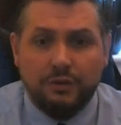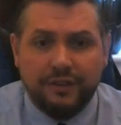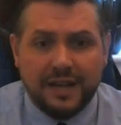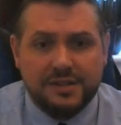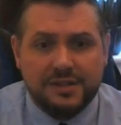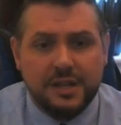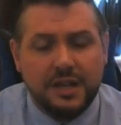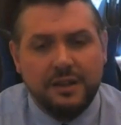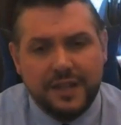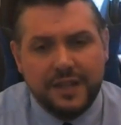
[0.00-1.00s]
fast,
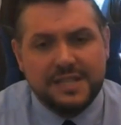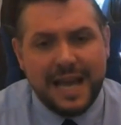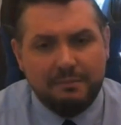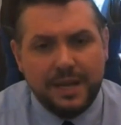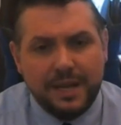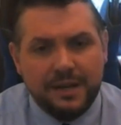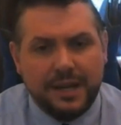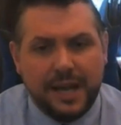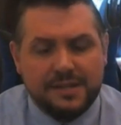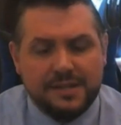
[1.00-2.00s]
these can be
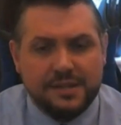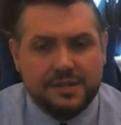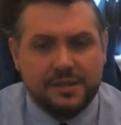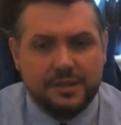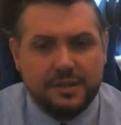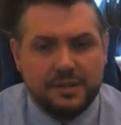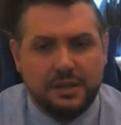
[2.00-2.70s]
indicators.